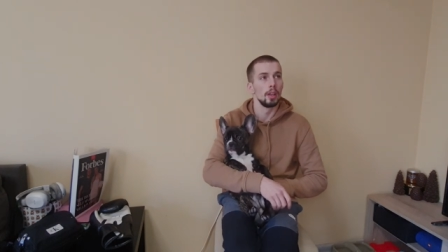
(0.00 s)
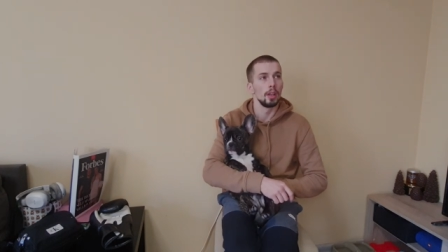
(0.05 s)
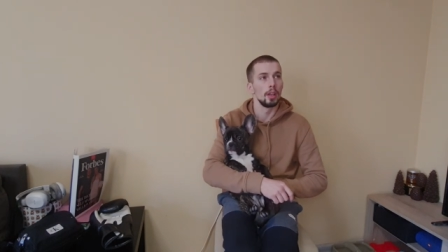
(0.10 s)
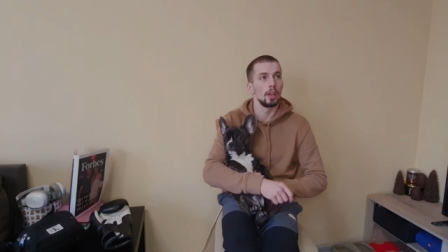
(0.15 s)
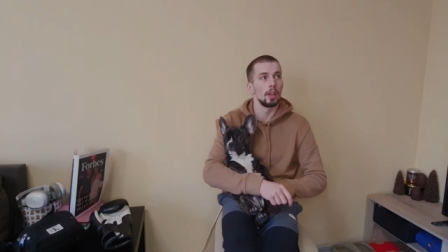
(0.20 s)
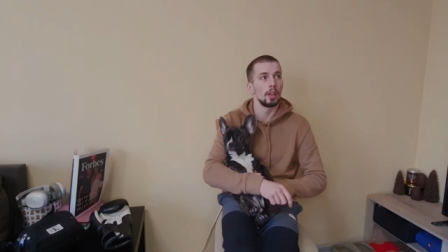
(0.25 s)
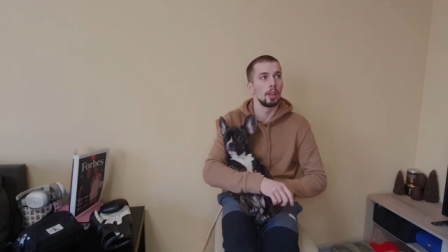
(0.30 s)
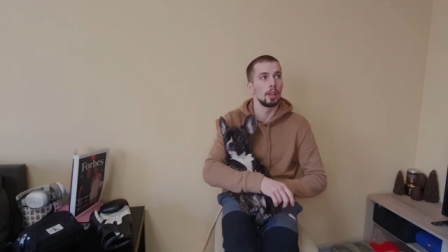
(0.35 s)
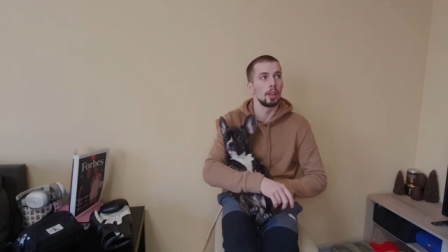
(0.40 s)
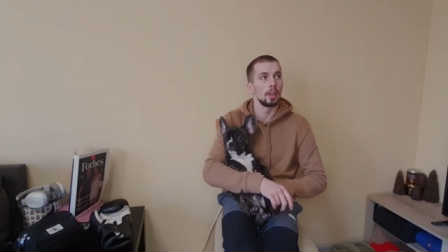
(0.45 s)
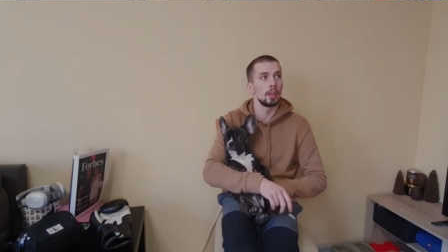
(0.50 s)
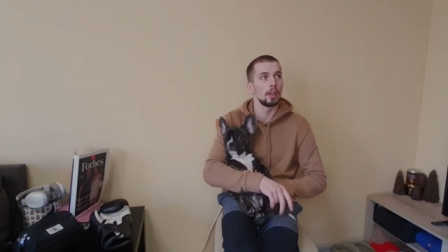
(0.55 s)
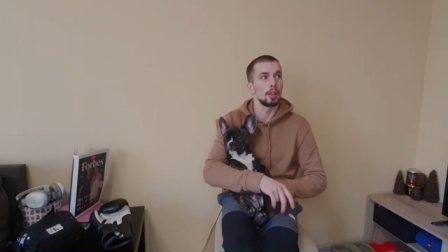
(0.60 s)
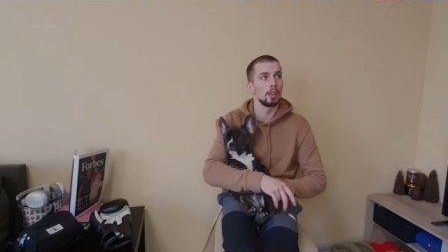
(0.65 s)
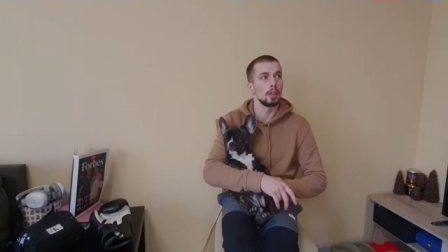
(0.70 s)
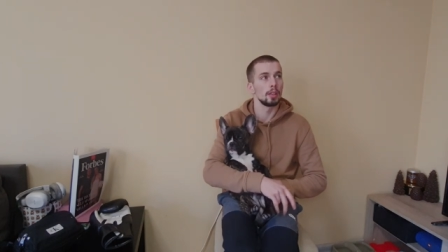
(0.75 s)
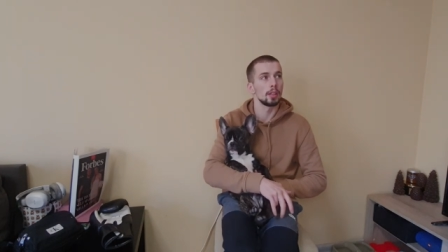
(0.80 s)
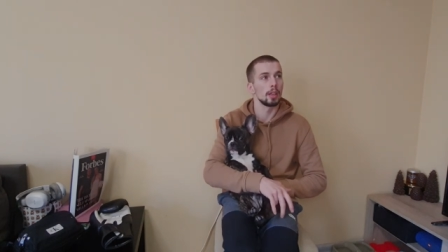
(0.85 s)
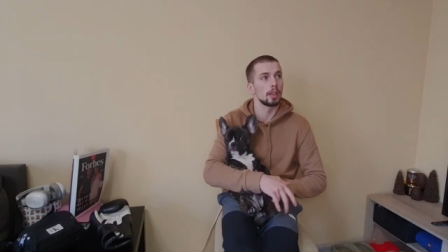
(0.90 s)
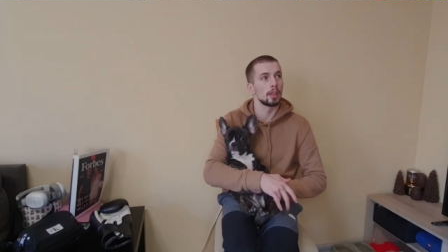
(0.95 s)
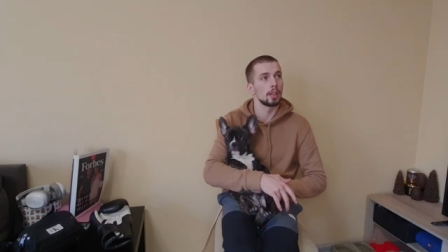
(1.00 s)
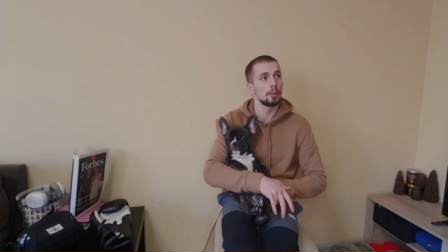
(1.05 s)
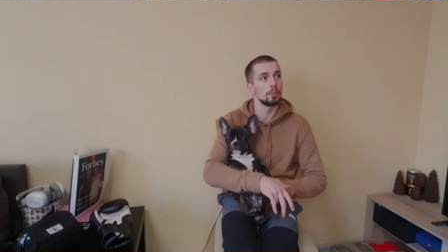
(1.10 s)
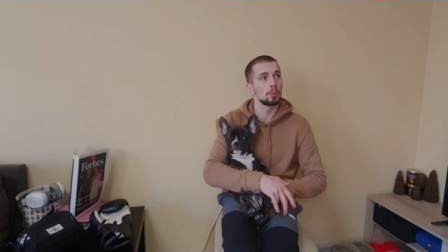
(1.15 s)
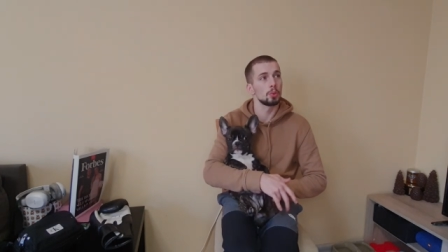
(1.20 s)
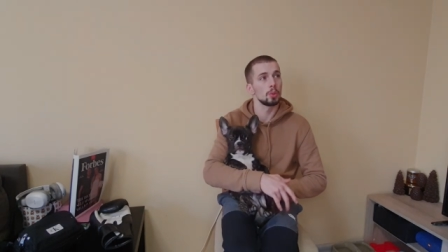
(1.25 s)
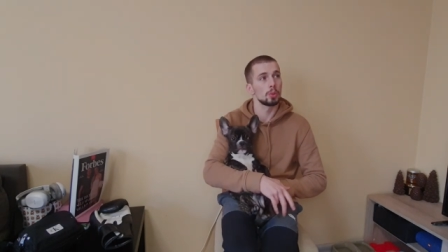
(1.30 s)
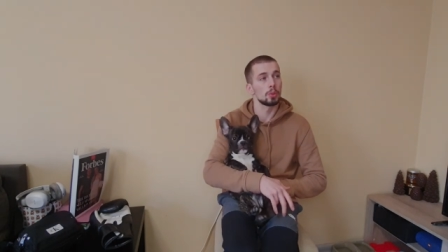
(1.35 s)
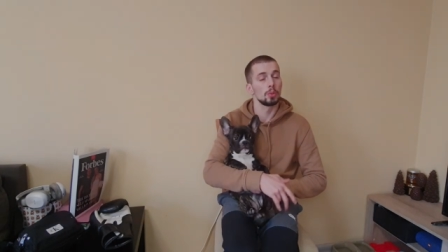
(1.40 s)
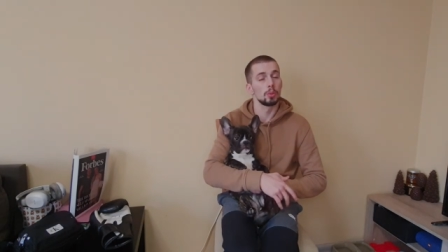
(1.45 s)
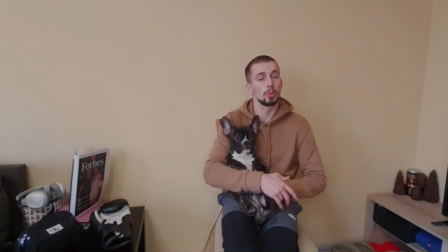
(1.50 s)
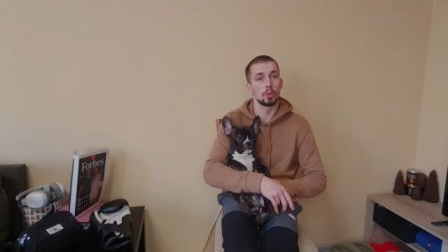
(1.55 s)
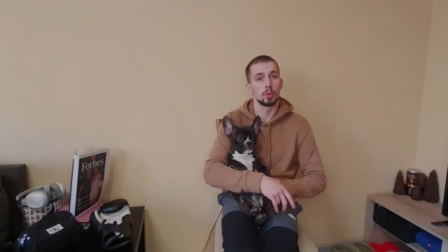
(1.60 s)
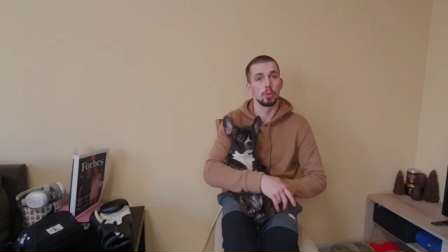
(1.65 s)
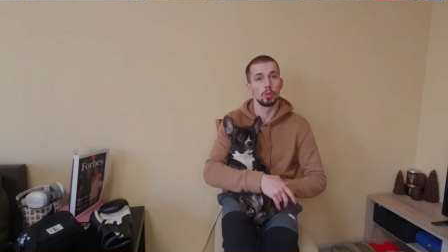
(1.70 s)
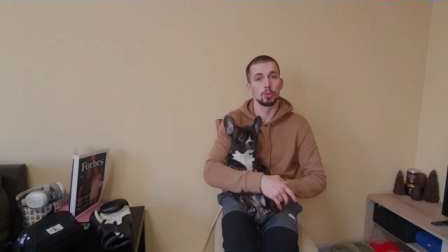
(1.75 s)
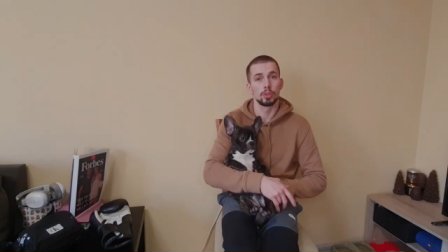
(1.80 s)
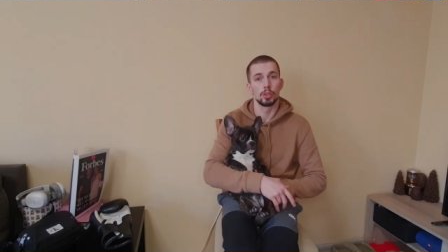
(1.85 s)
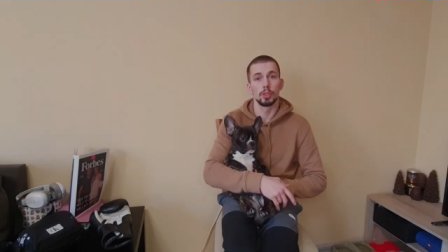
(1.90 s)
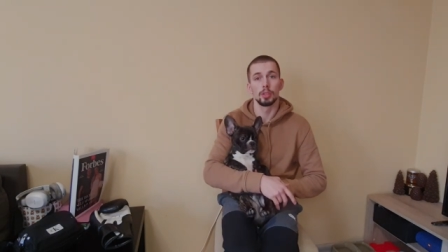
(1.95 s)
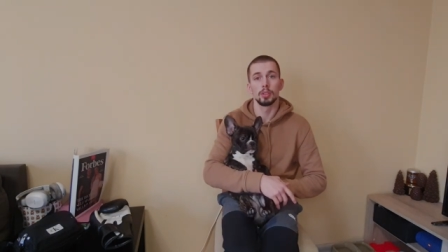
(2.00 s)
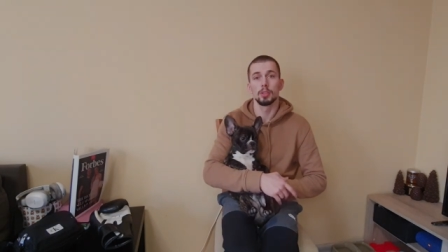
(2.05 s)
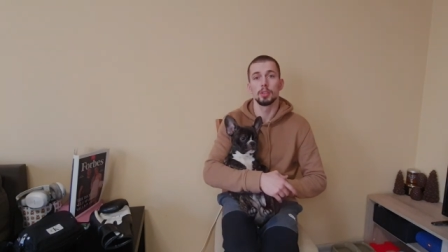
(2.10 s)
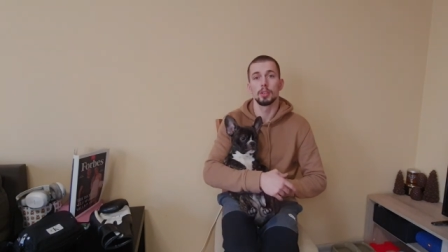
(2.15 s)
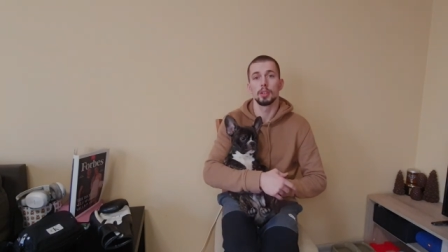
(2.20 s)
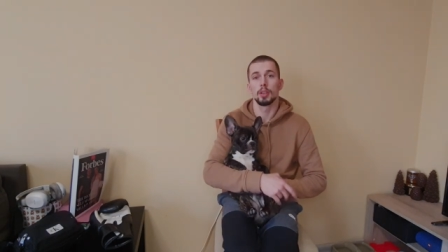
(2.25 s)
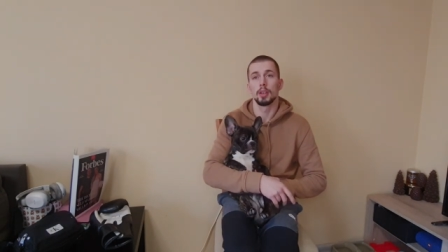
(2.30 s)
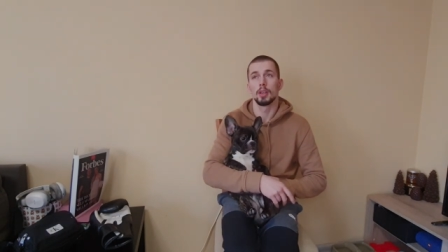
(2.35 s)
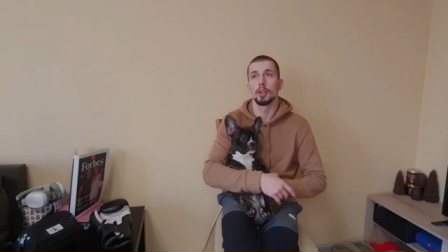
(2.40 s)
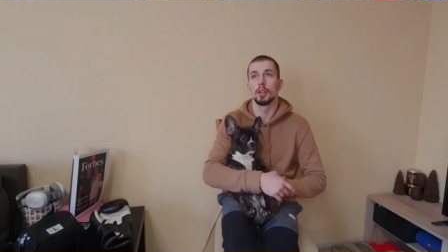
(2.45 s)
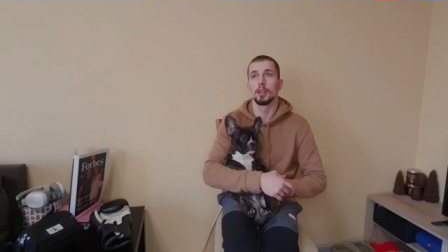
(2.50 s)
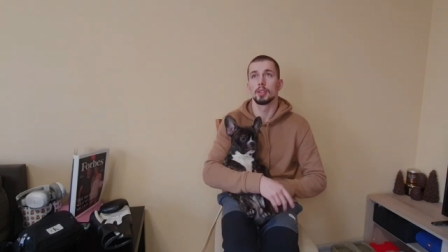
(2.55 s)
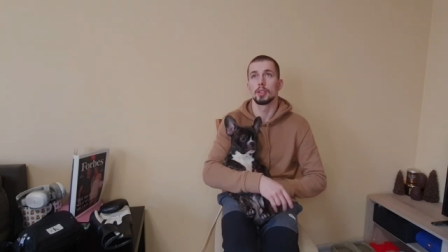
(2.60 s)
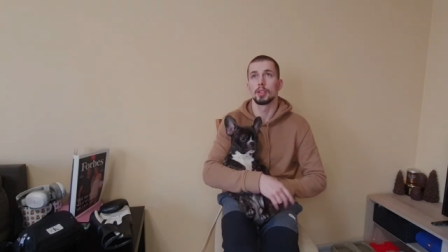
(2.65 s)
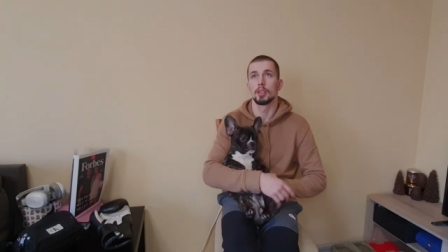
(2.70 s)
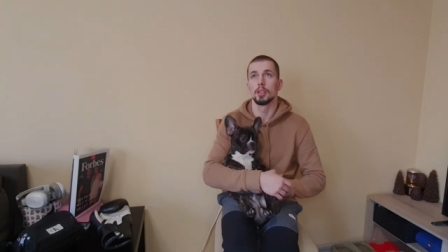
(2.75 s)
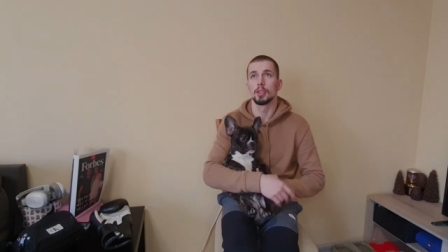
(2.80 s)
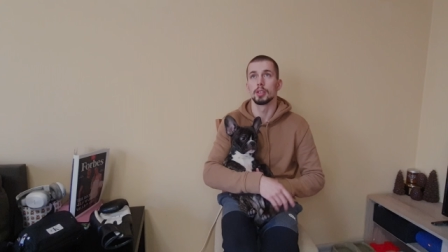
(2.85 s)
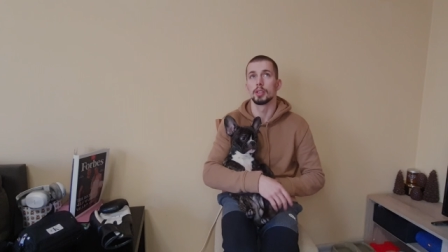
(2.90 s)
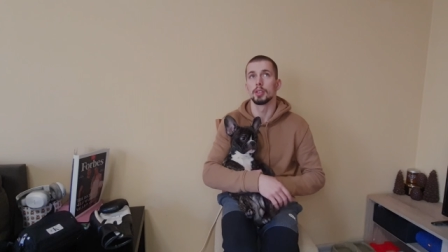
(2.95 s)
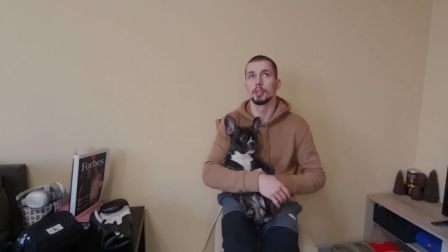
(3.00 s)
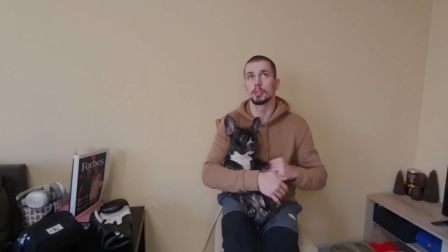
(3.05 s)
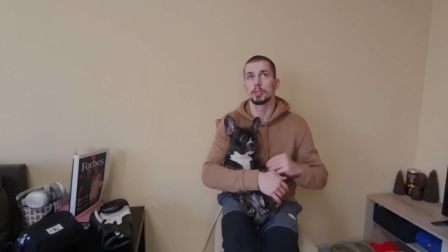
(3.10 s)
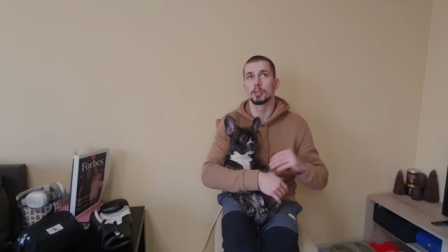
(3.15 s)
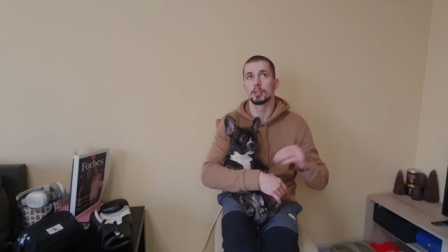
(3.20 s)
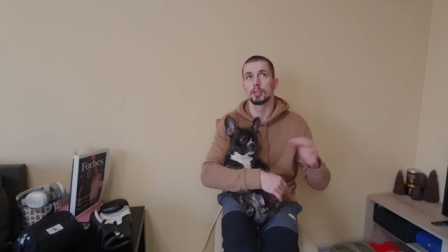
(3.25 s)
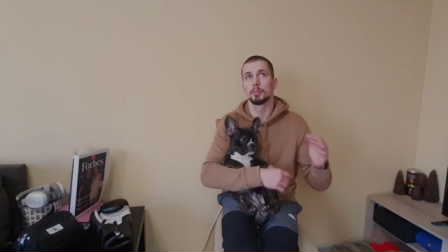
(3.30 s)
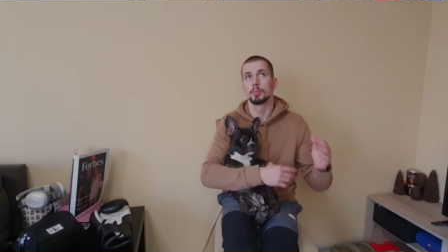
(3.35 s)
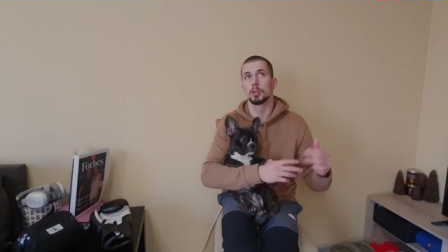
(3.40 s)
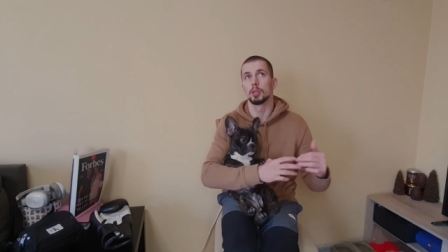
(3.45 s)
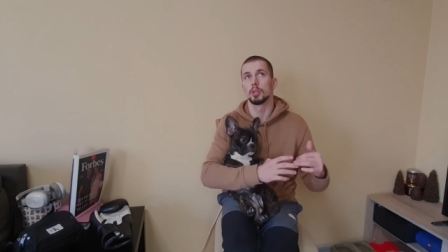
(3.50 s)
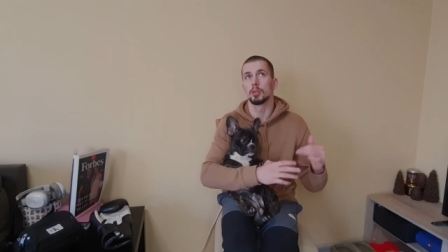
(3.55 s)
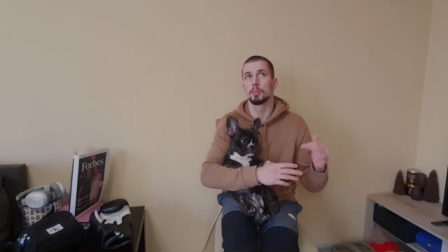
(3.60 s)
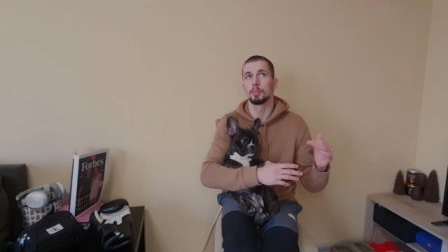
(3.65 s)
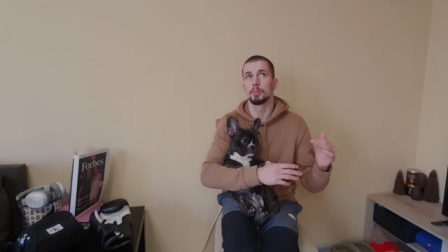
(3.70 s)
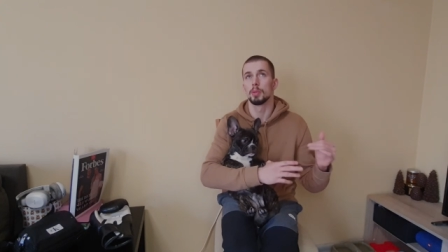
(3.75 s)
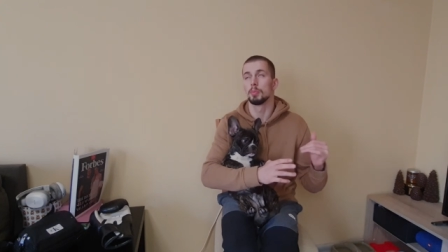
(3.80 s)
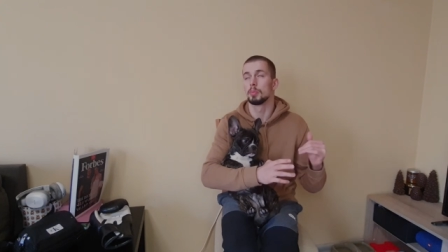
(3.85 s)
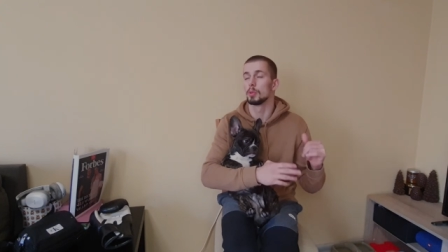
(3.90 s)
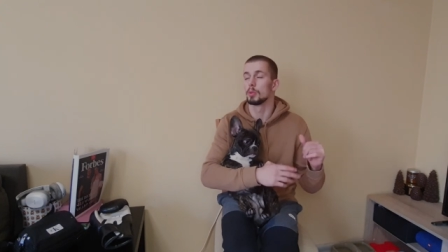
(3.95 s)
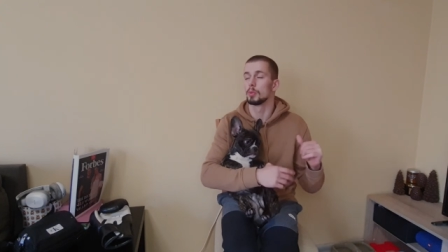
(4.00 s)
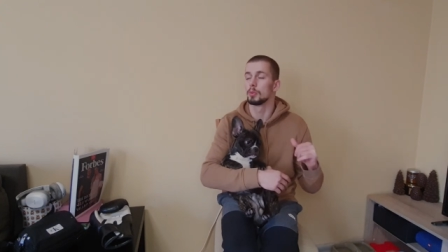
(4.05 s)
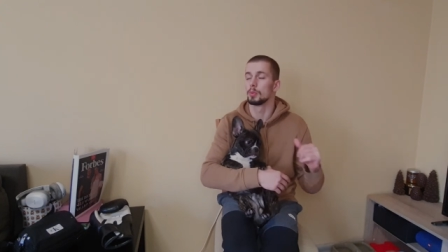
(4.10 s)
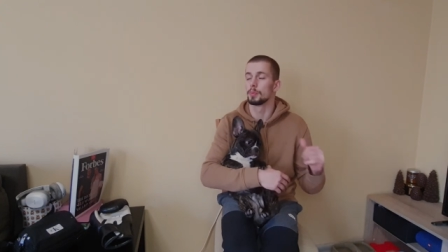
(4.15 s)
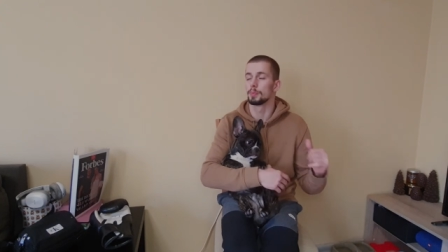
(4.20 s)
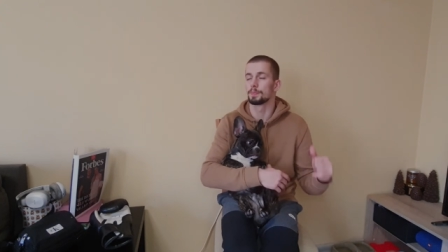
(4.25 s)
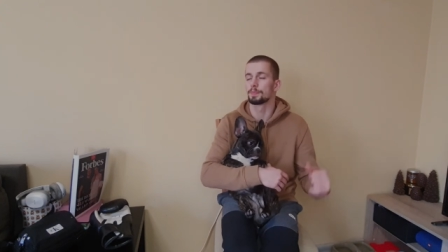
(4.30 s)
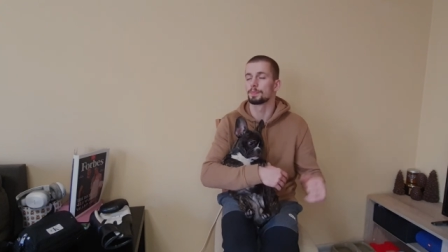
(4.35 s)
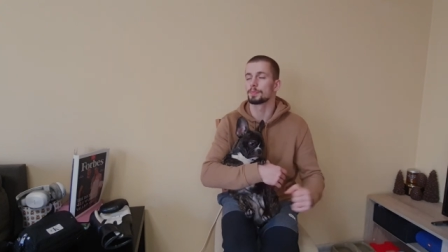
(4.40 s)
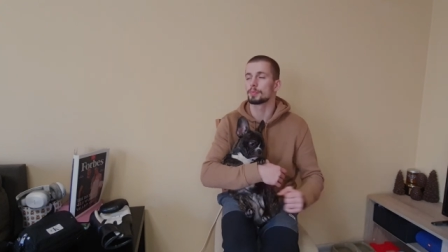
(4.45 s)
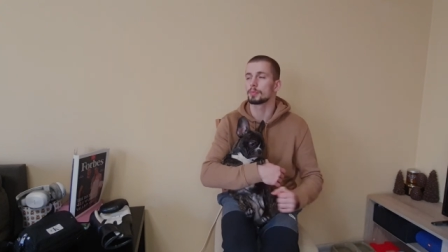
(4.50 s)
And I came to a conclusion, and hearing some other people